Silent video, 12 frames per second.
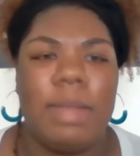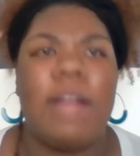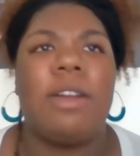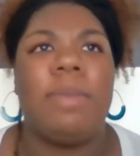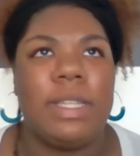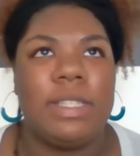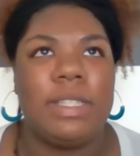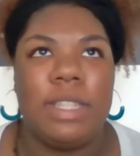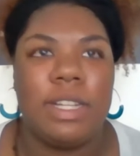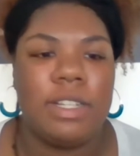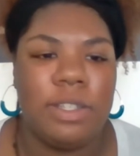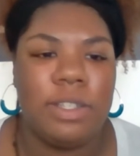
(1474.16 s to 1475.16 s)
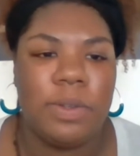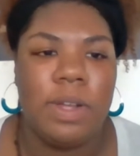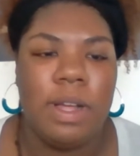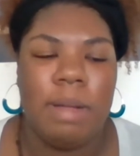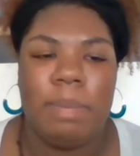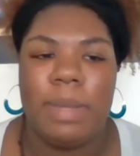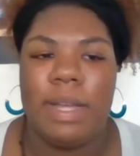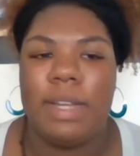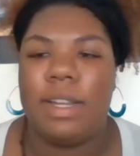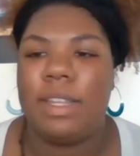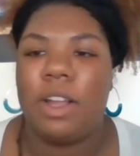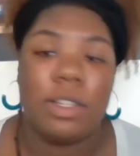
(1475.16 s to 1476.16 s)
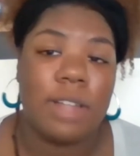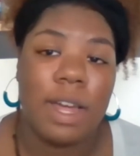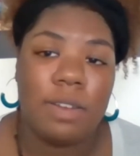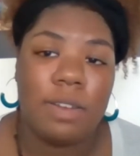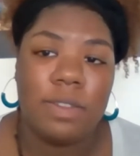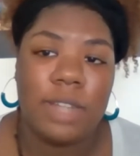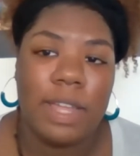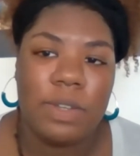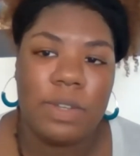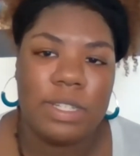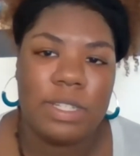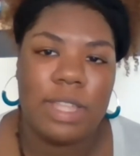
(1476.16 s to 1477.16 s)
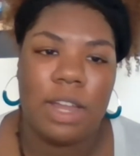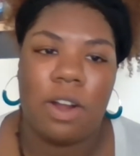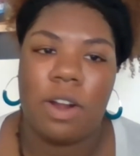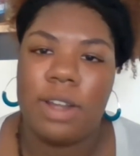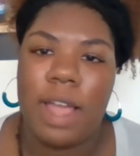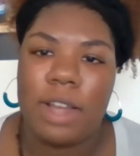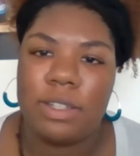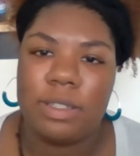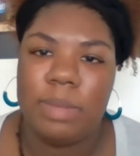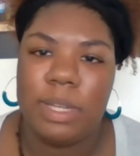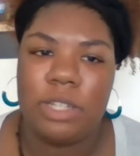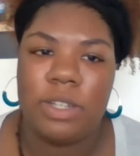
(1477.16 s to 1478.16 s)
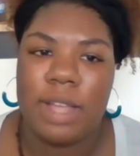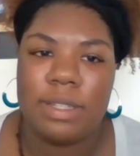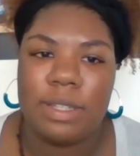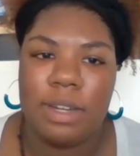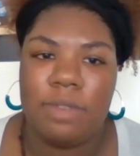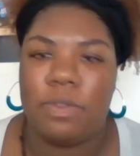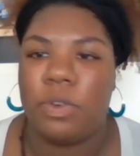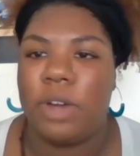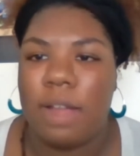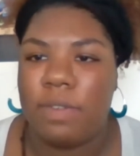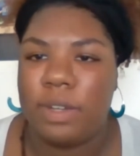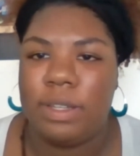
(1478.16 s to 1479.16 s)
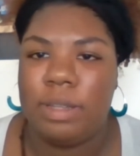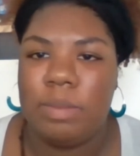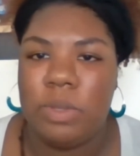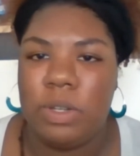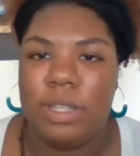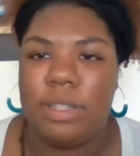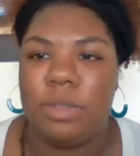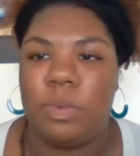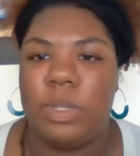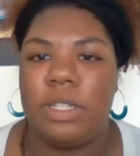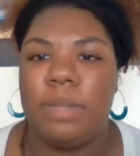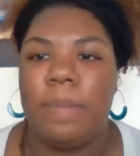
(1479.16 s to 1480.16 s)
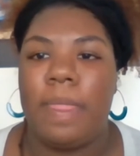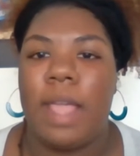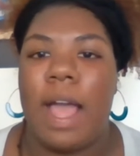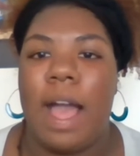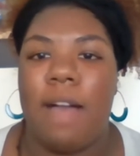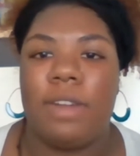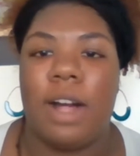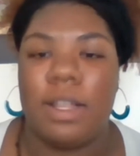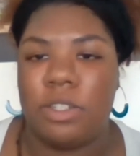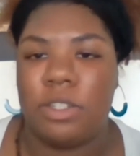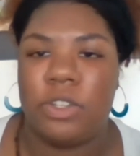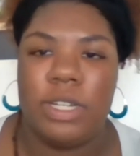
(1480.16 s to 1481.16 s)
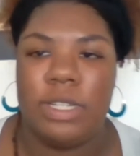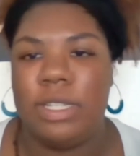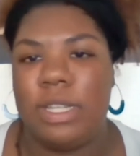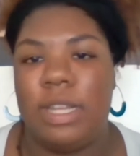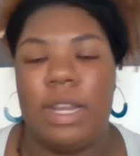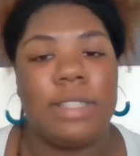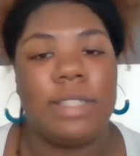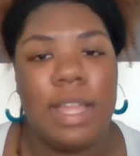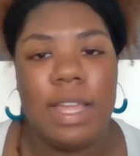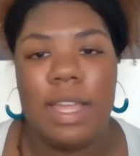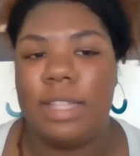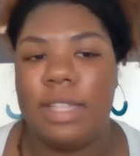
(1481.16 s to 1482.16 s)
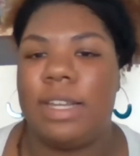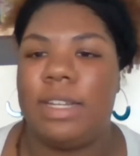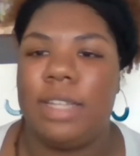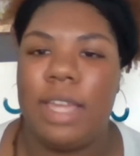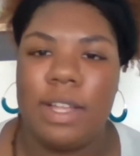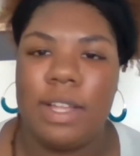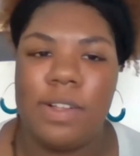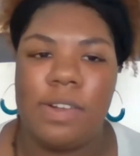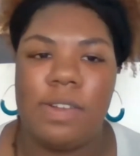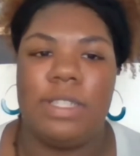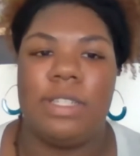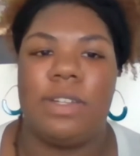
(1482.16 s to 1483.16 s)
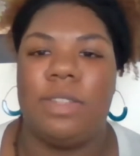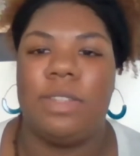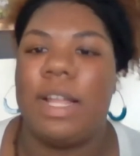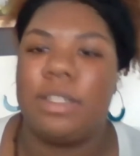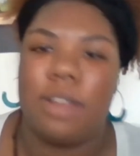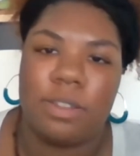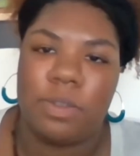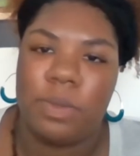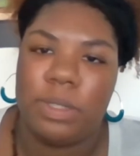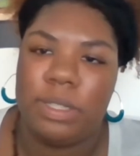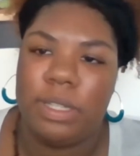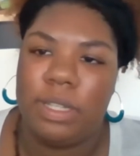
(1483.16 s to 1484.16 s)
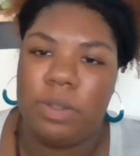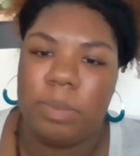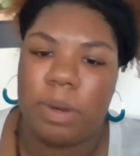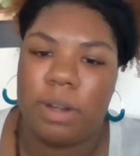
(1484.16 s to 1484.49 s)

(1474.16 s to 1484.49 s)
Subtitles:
Arabic is in there too. But there are a lot of languages that aren't actually being translated for African communities, which have concentrations in LA and San Diego. And so that's also really a huge.